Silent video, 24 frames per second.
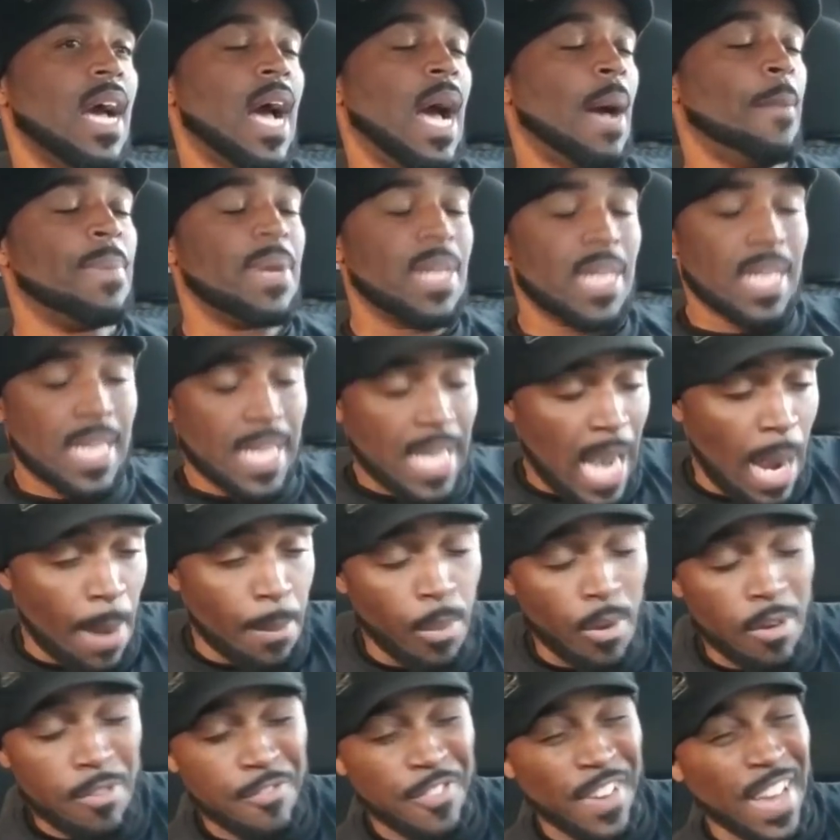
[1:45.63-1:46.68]
I've been a
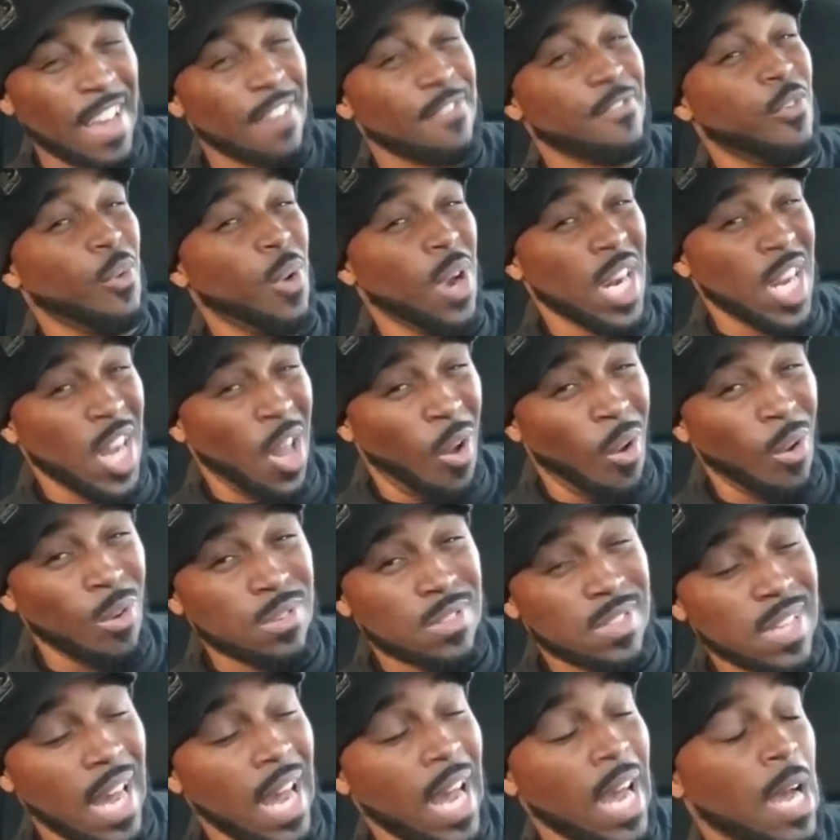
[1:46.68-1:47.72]
Cowboy fan for a long
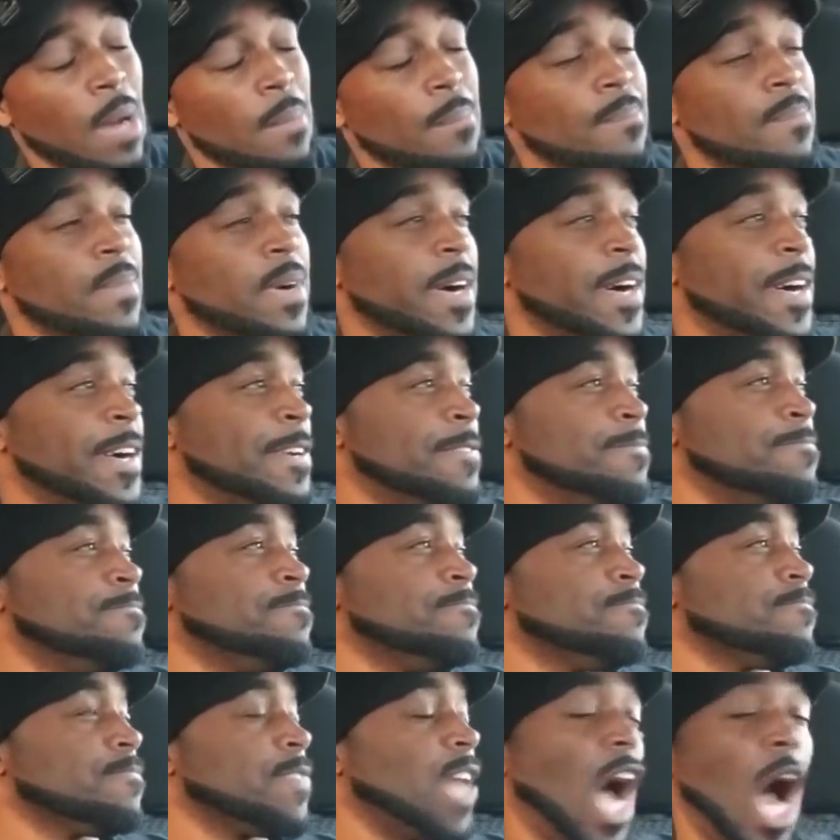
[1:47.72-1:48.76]
time,
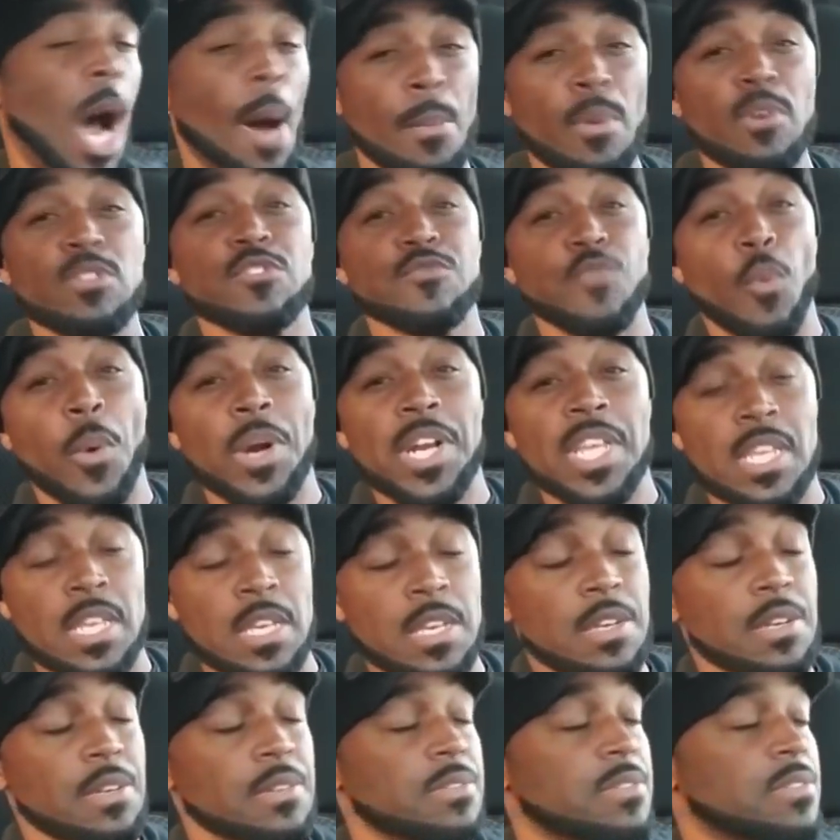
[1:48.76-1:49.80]
almost 40
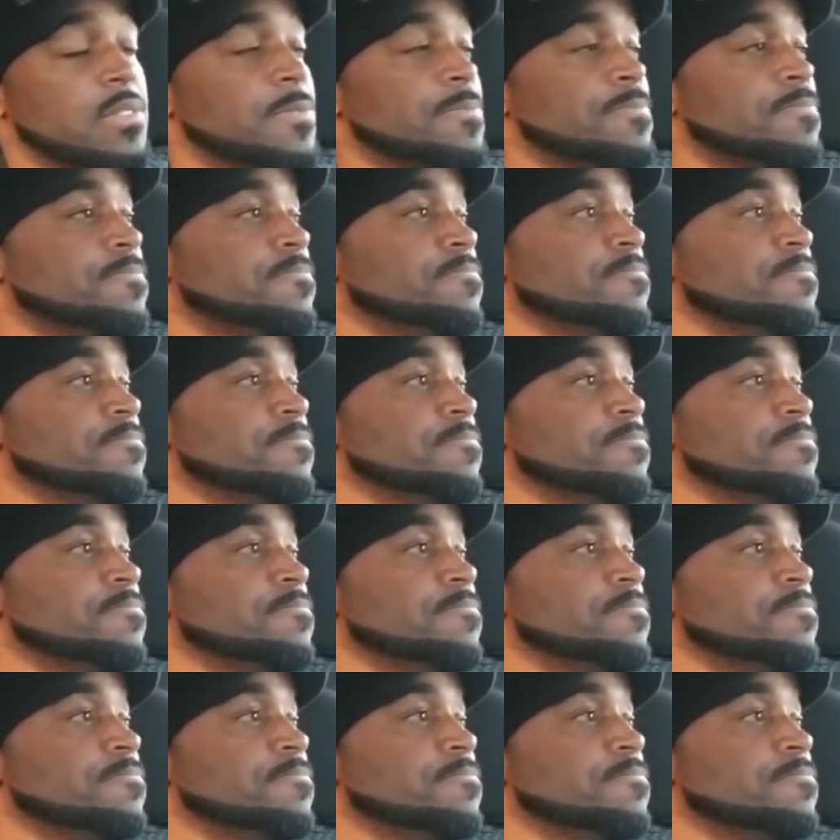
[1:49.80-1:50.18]
years.